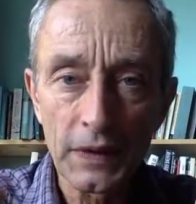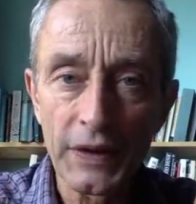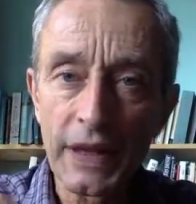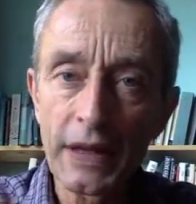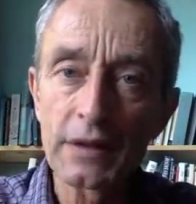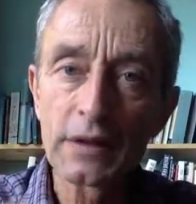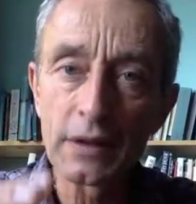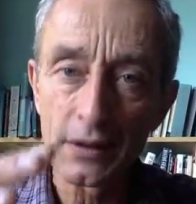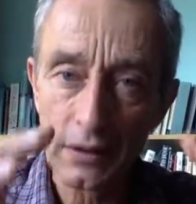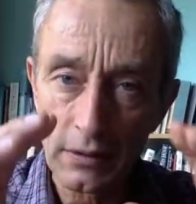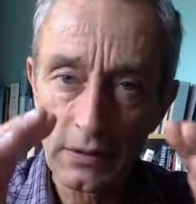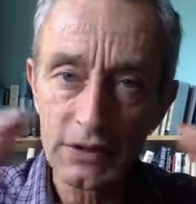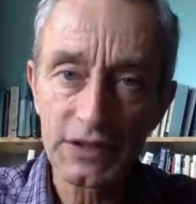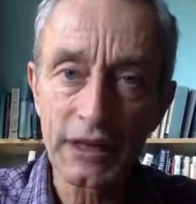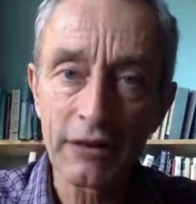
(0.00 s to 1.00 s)
then
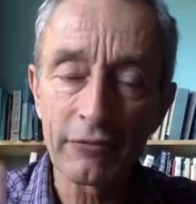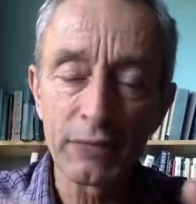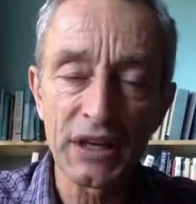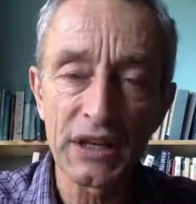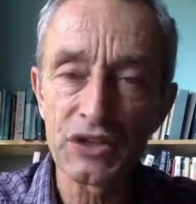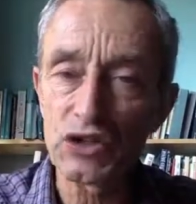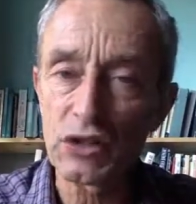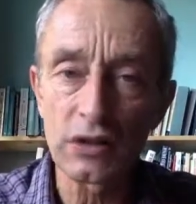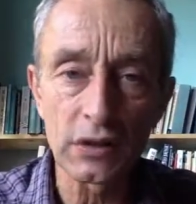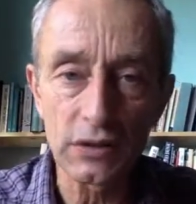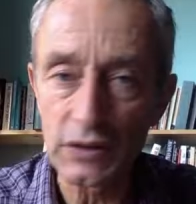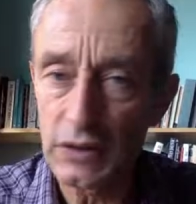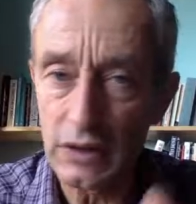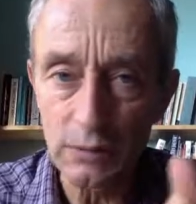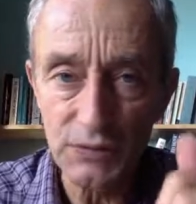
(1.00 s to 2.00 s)
self-managing
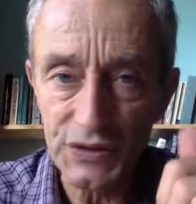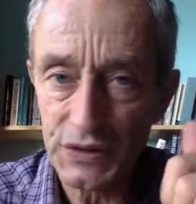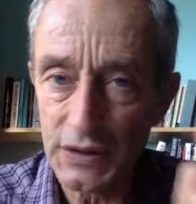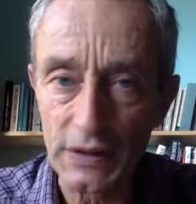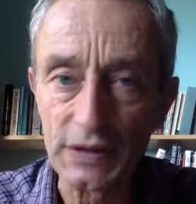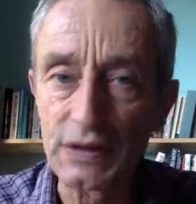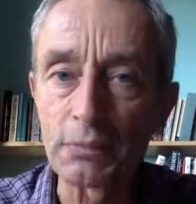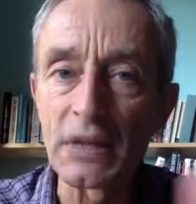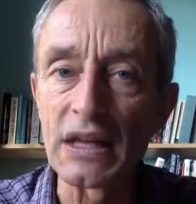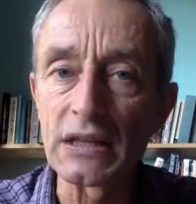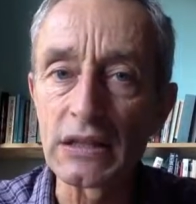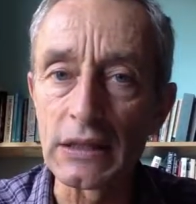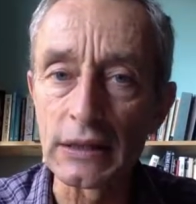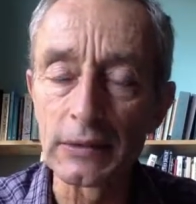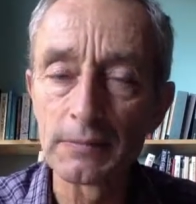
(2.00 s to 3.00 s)
teams is
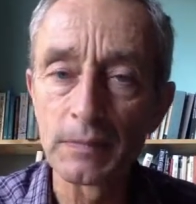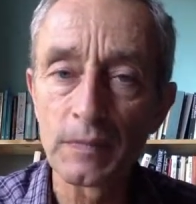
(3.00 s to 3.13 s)
amazing.